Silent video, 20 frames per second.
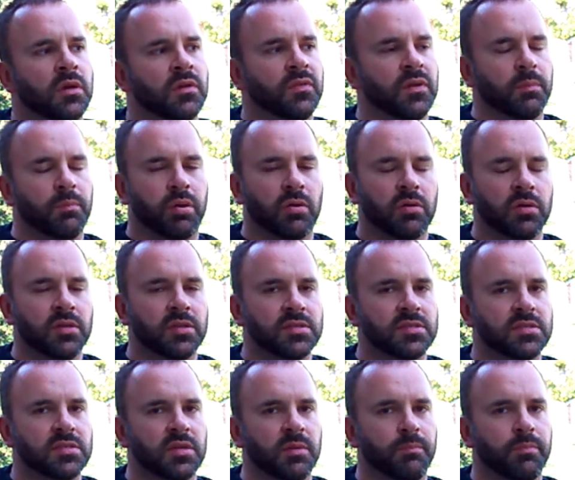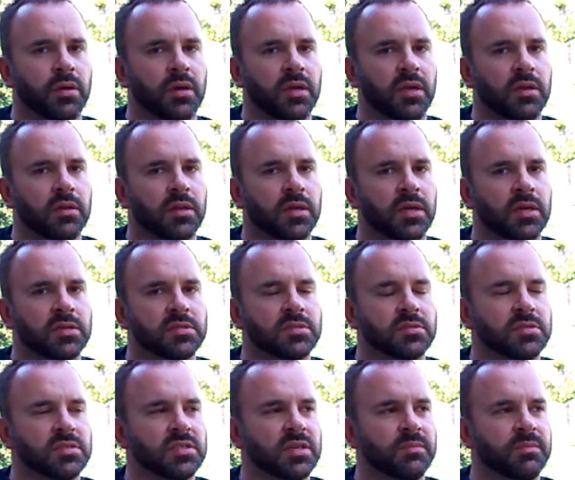If I poured this in a pint glass
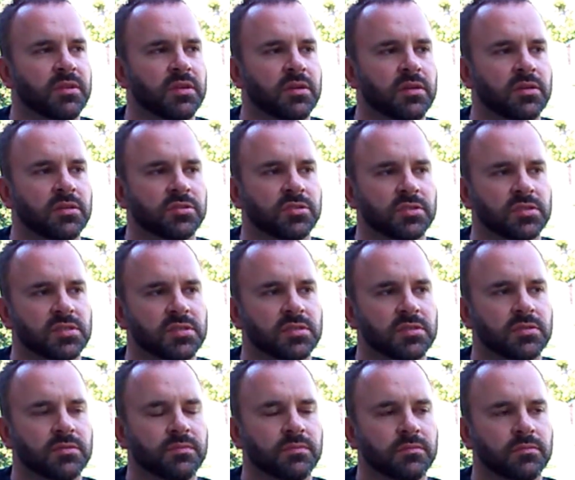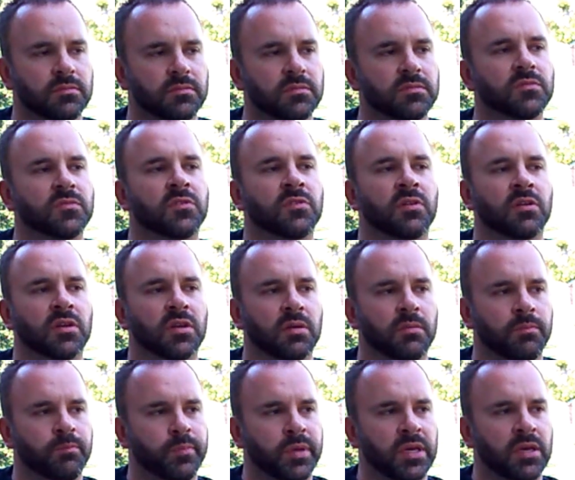or something and just took
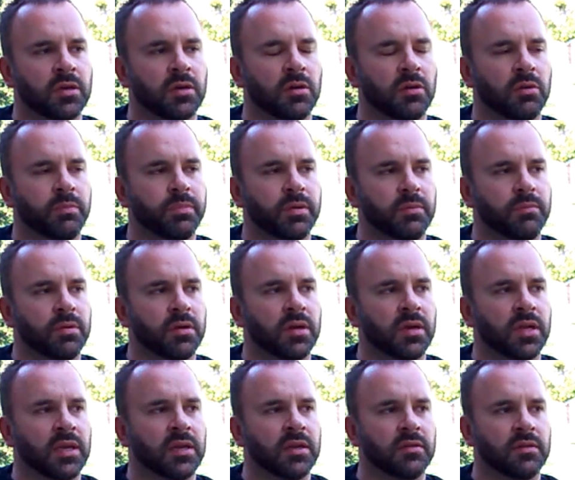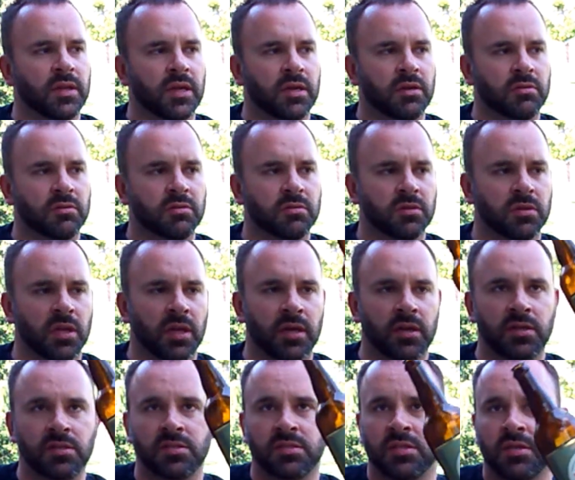a big gulp, I'd probably get it down a
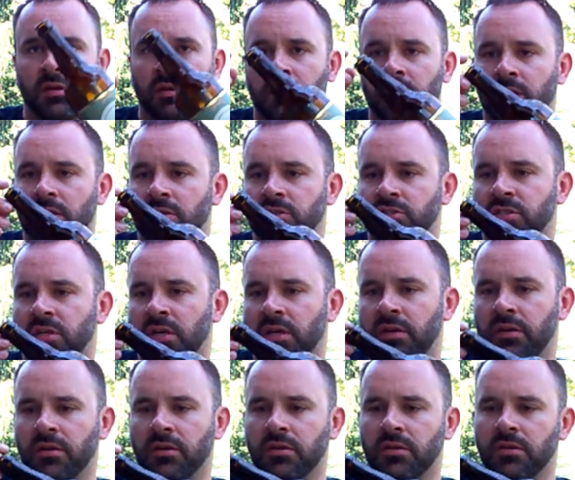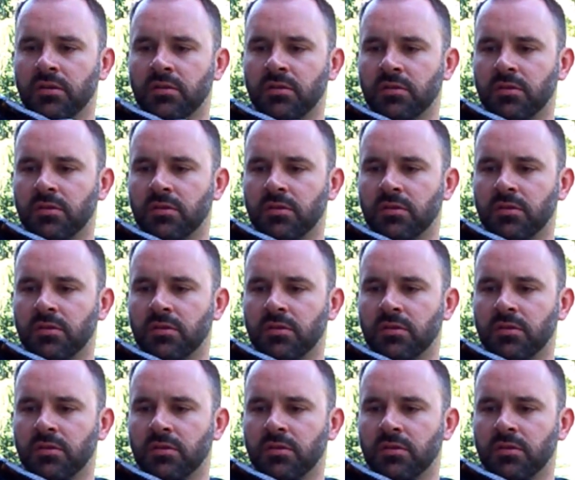lot easier than trying to